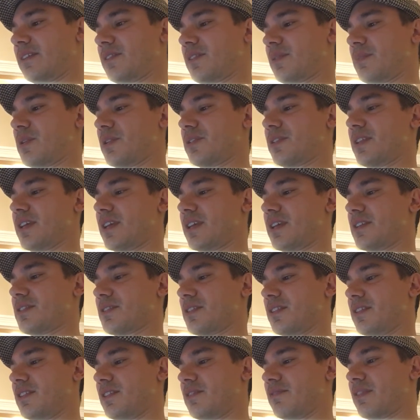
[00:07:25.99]
Her birthday's
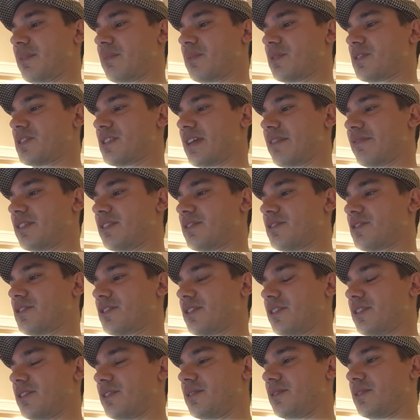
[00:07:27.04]
on November 7th,
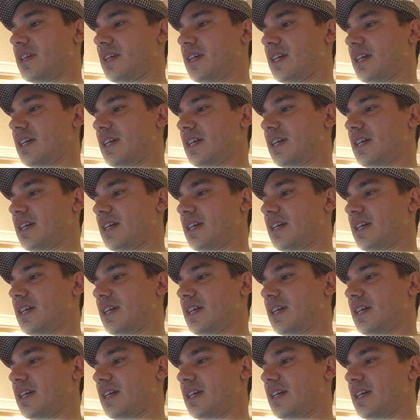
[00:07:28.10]
so